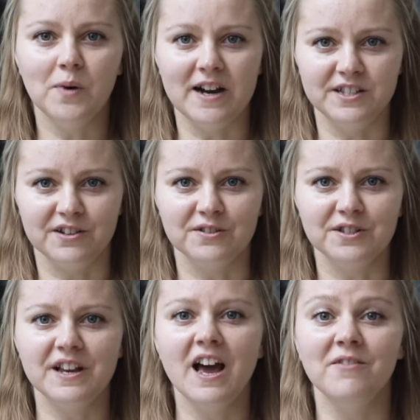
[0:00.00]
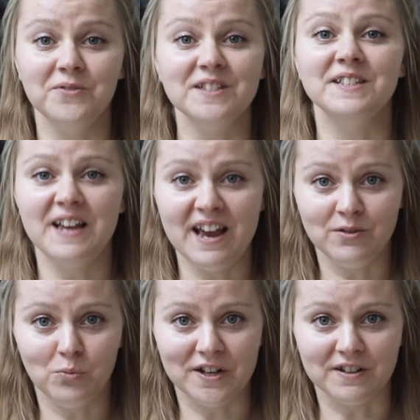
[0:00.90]
bicycles have
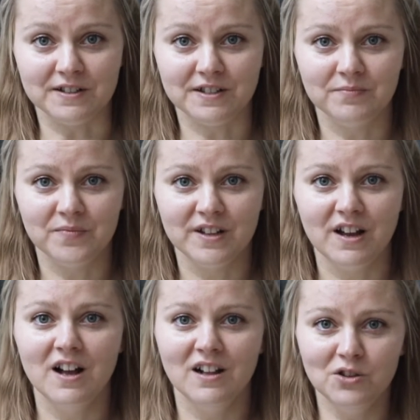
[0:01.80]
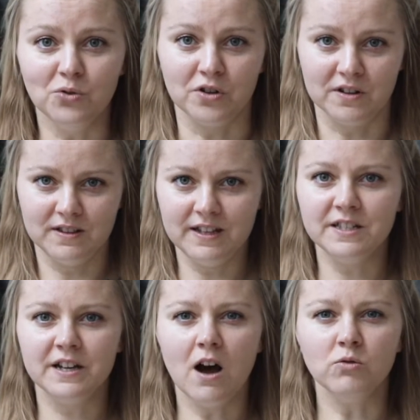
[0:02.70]
10 wheels. Look, let's
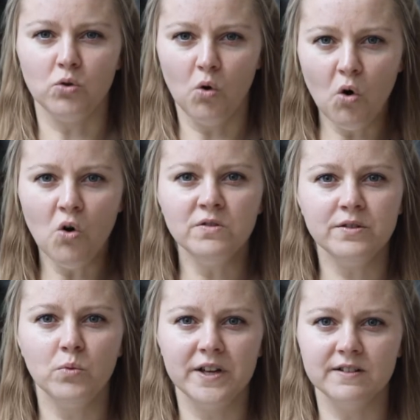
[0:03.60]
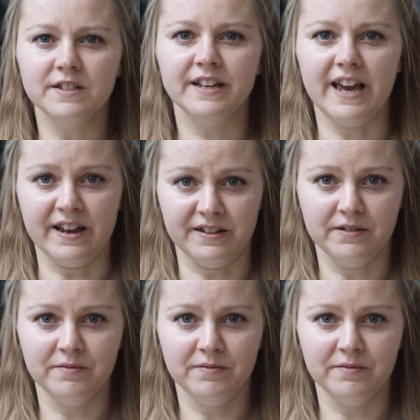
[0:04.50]
count all the wheels again.